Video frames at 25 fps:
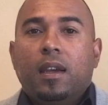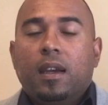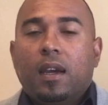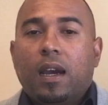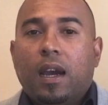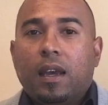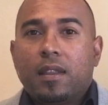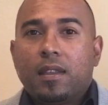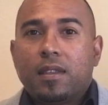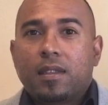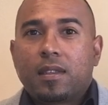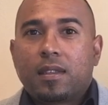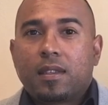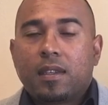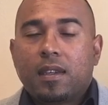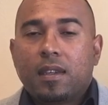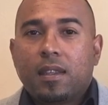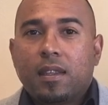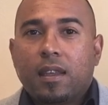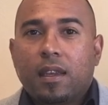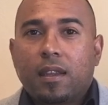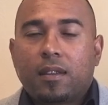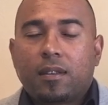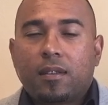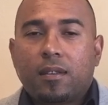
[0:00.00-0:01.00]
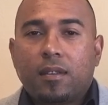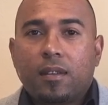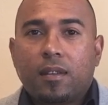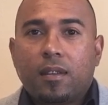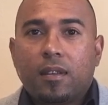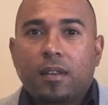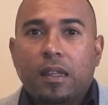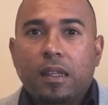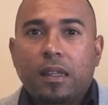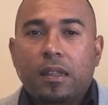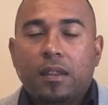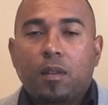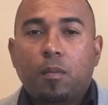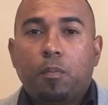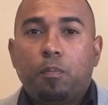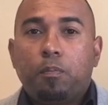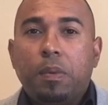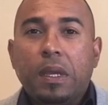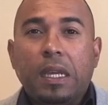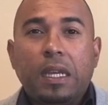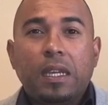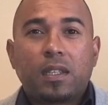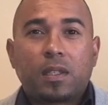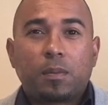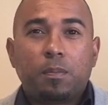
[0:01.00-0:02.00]
Others say that the
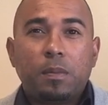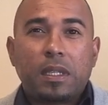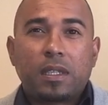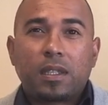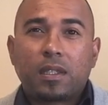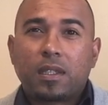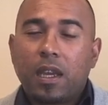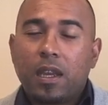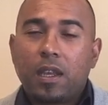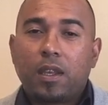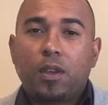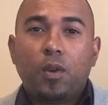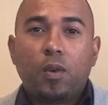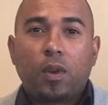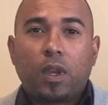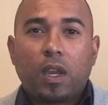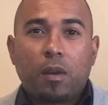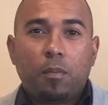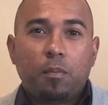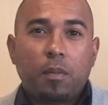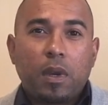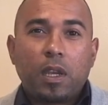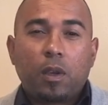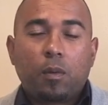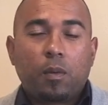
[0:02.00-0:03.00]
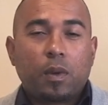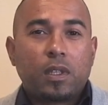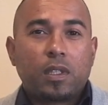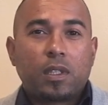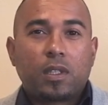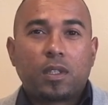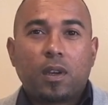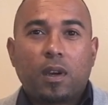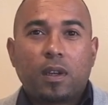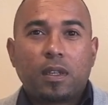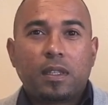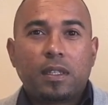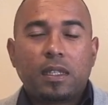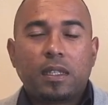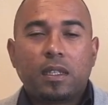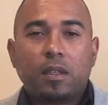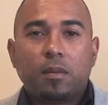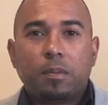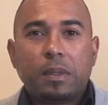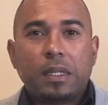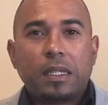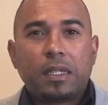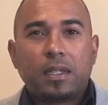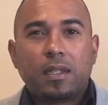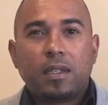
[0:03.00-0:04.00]
biggest mistake you can make when starting a
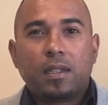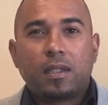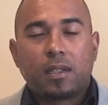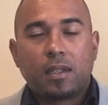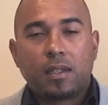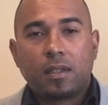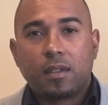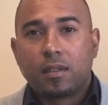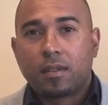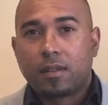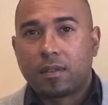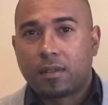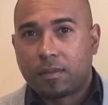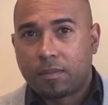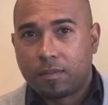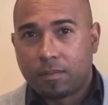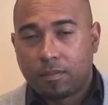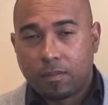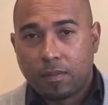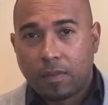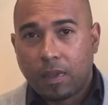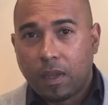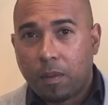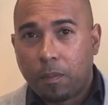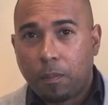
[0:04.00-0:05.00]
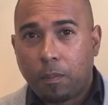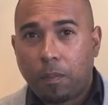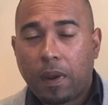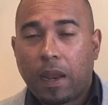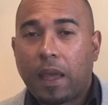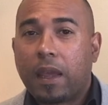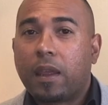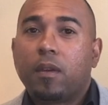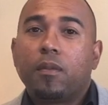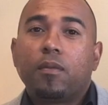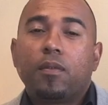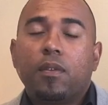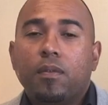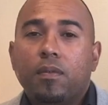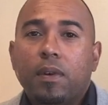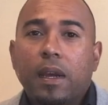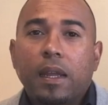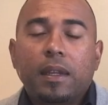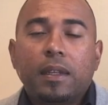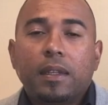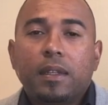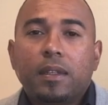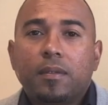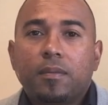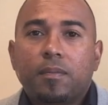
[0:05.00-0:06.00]
business is applying for
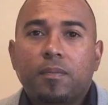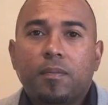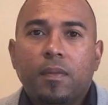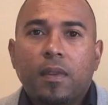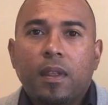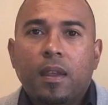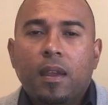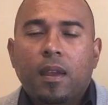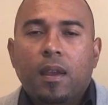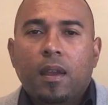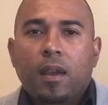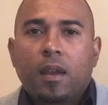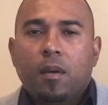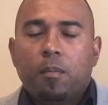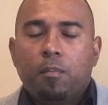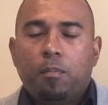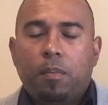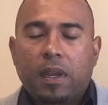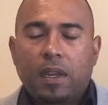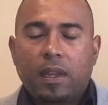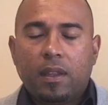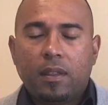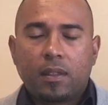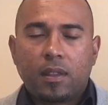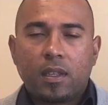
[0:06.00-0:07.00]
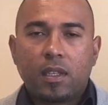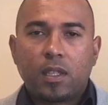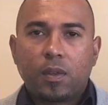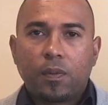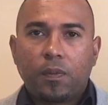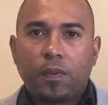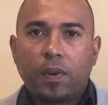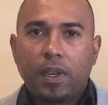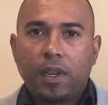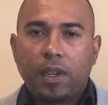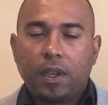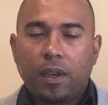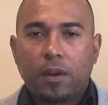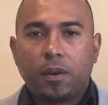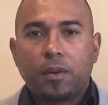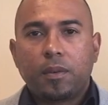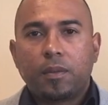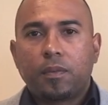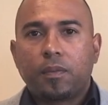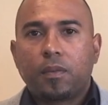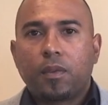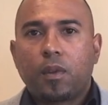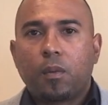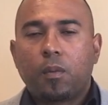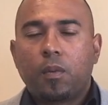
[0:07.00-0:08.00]
funding. But in this
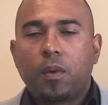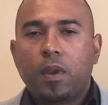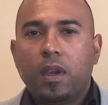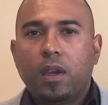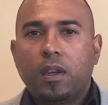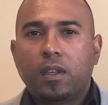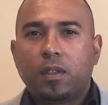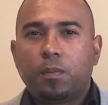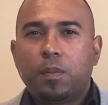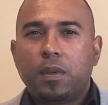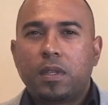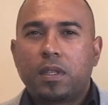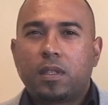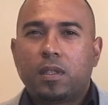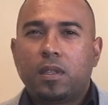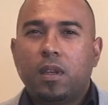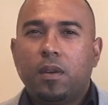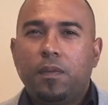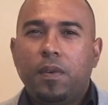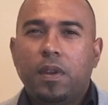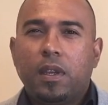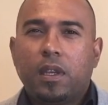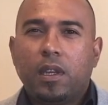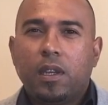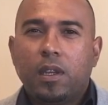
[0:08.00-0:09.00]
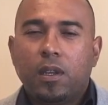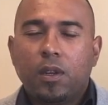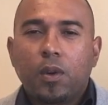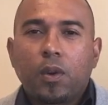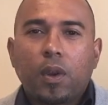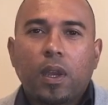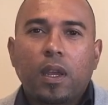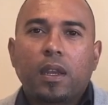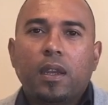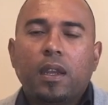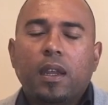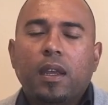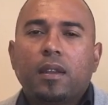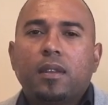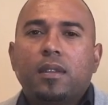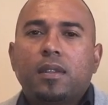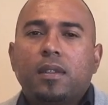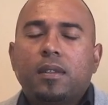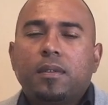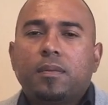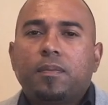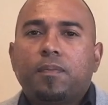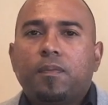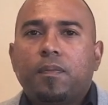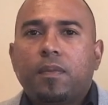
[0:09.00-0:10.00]
video, we are specifically looking
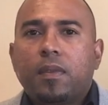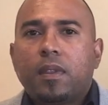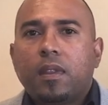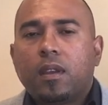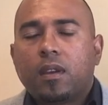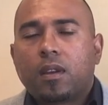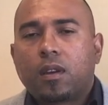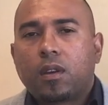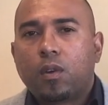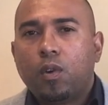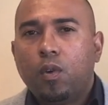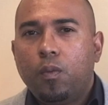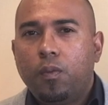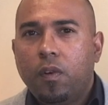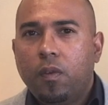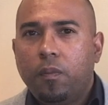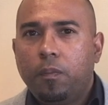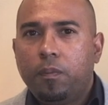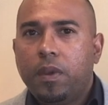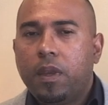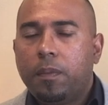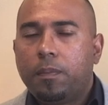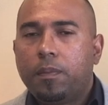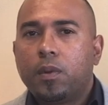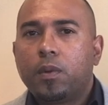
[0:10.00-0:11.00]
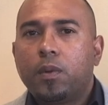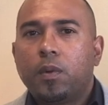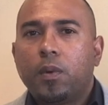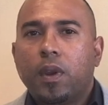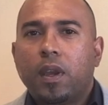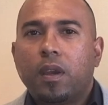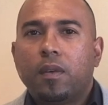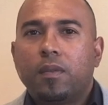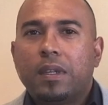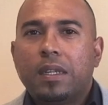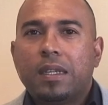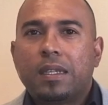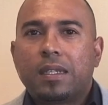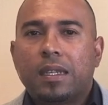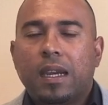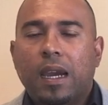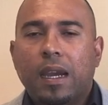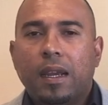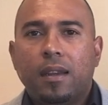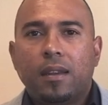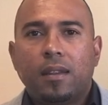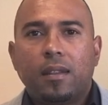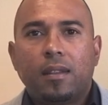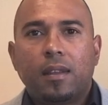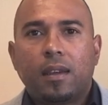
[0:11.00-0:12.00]
at a group of people who have
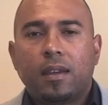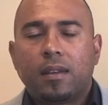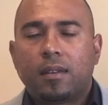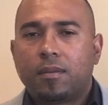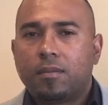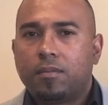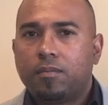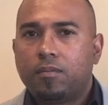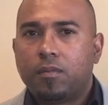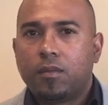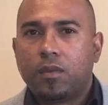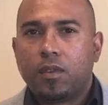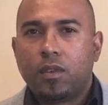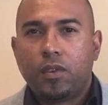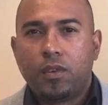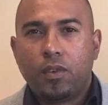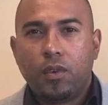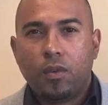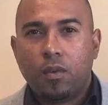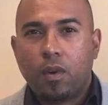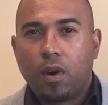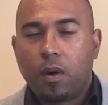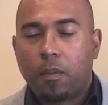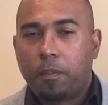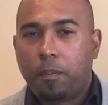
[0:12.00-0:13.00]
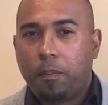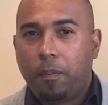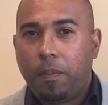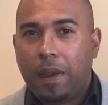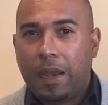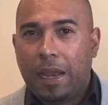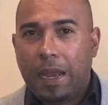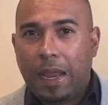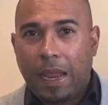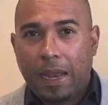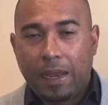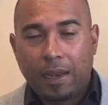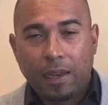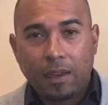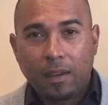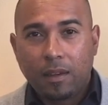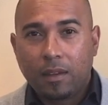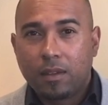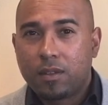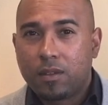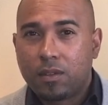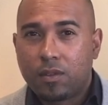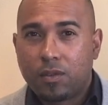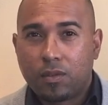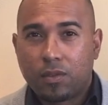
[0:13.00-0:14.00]
decided that you are
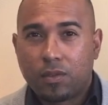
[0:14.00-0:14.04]
planning